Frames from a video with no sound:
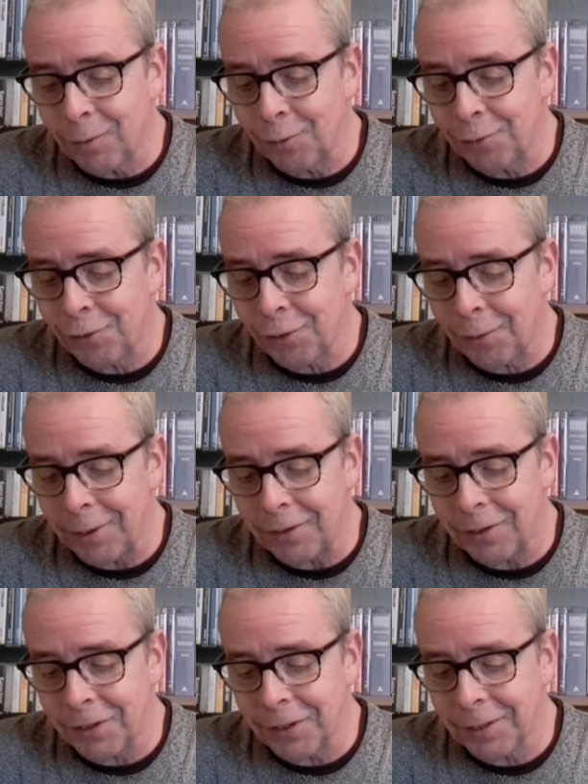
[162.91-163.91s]
who
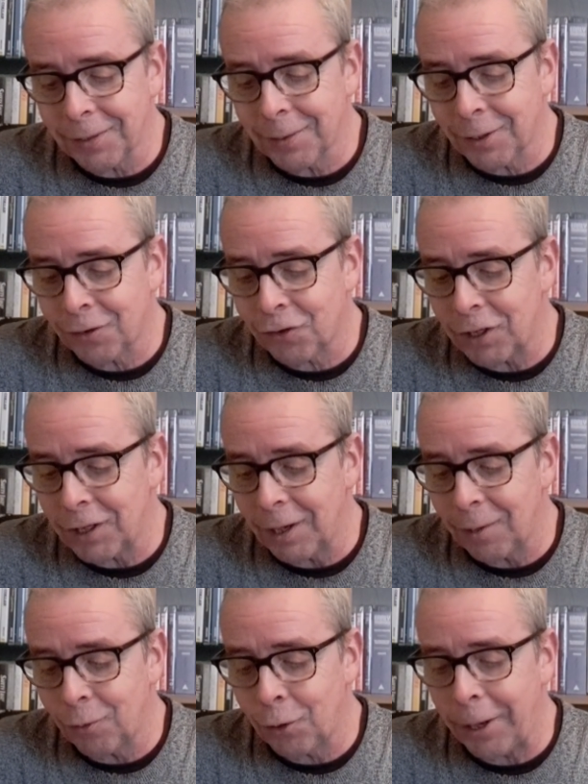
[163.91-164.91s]
directed
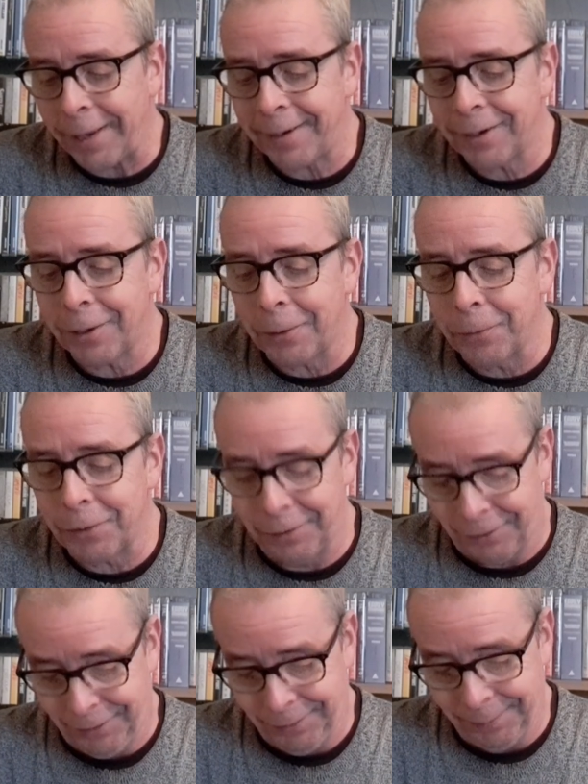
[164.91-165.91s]
Casino Royale and
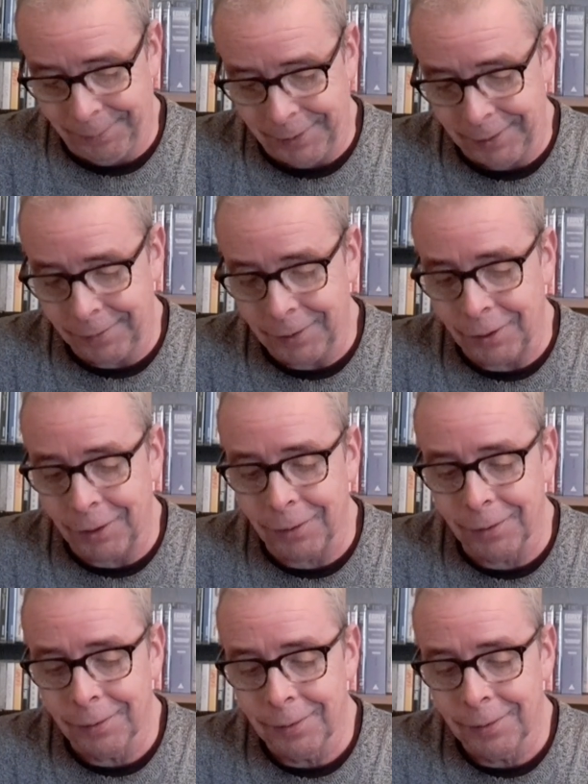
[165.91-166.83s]
GoldenEye, believe it or not.